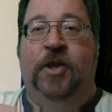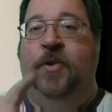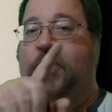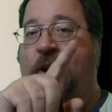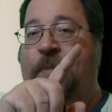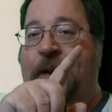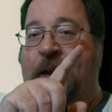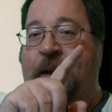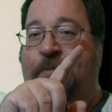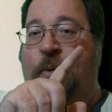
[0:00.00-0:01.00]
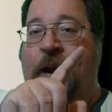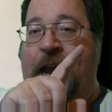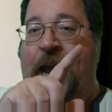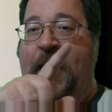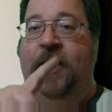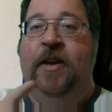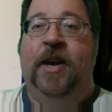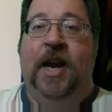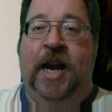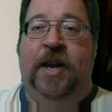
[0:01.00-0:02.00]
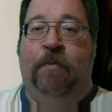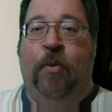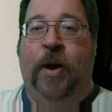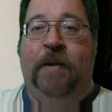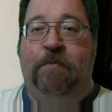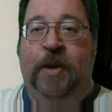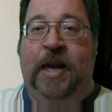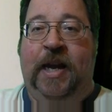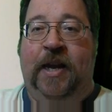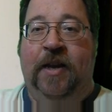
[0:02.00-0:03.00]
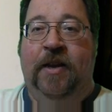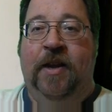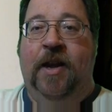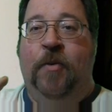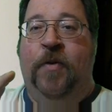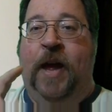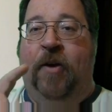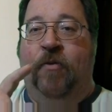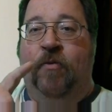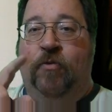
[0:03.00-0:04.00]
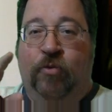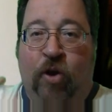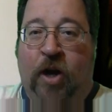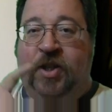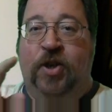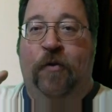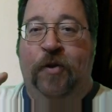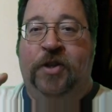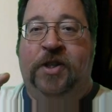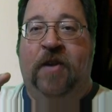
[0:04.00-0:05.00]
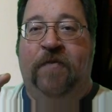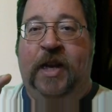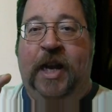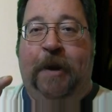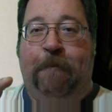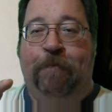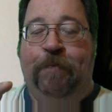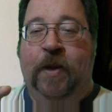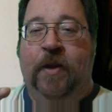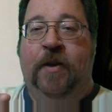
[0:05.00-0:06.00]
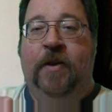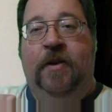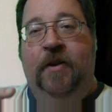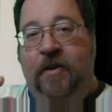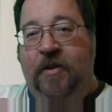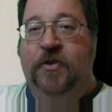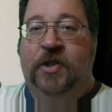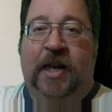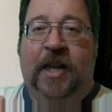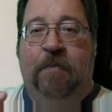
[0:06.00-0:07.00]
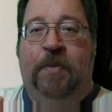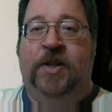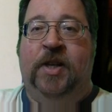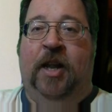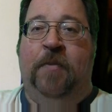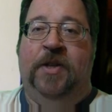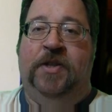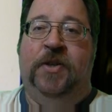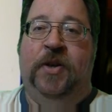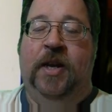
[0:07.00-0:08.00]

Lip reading: you want to start at point A into point B without crossing over yourself again. It's got a lot of puzzle elements to it.